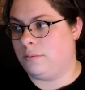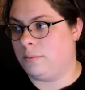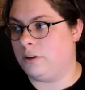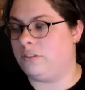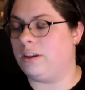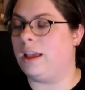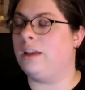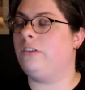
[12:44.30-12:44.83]

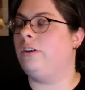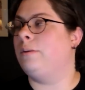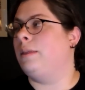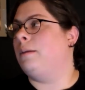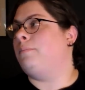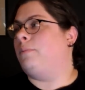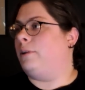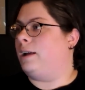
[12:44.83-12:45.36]
which actually
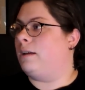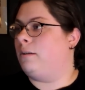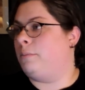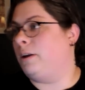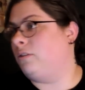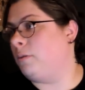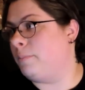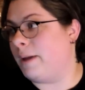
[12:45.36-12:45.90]
that kind of
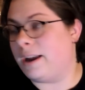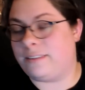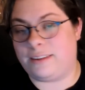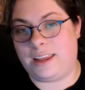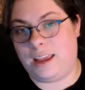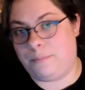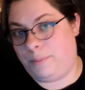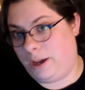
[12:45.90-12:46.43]
brings me back to
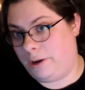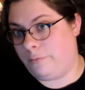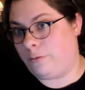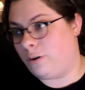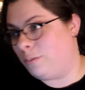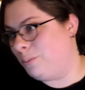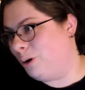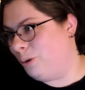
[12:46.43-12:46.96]
campaign
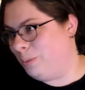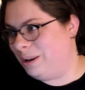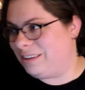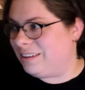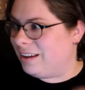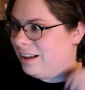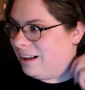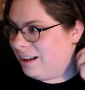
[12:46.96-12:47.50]
for a
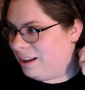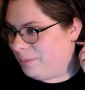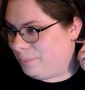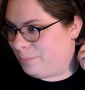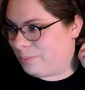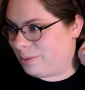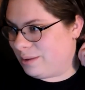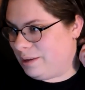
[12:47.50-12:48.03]
moment.
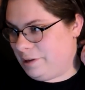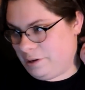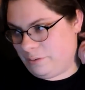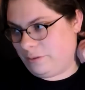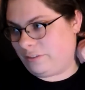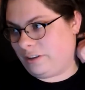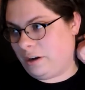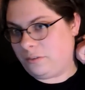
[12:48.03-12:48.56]
Um, you know,
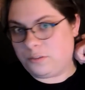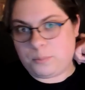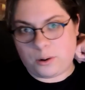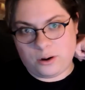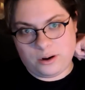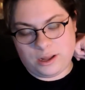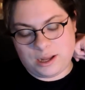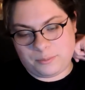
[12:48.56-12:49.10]
instead of
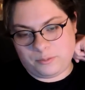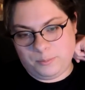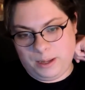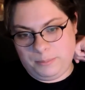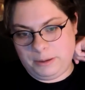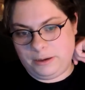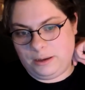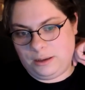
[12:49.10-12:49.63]
Spartan Ops,
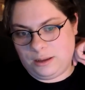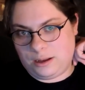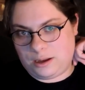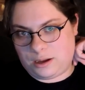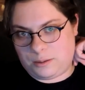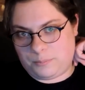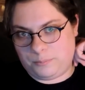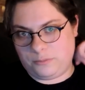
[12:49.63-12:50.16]
maybe
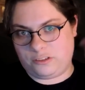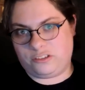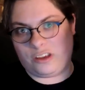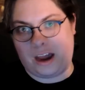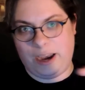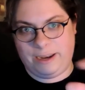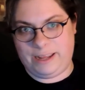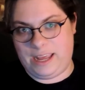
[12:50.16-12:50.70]
um,
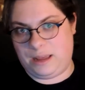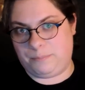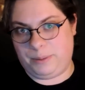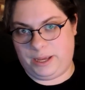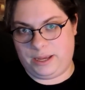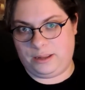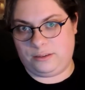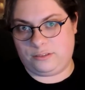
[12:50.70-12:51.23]
side
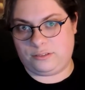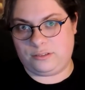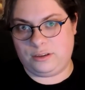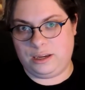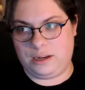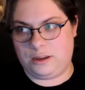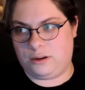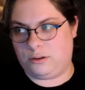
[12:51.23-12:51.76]
campaigns.
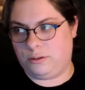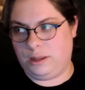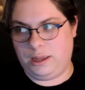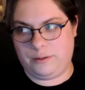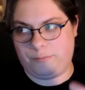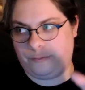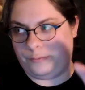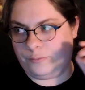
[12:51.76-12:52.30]
You know,
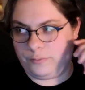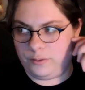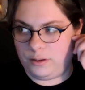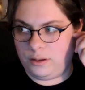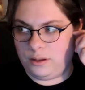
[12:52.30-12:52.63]
if